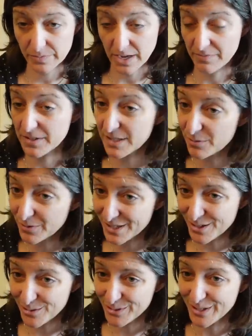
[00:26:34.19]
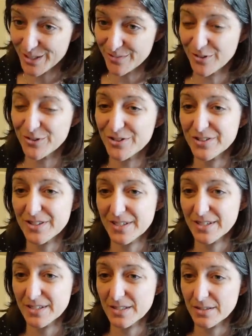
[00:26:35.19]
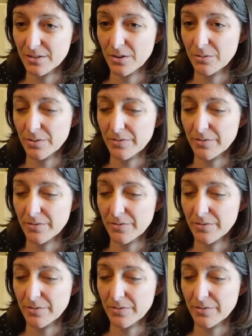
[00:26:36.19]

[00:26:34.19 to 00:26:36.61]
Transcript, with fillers: Davidson window sense of urgency is, you know,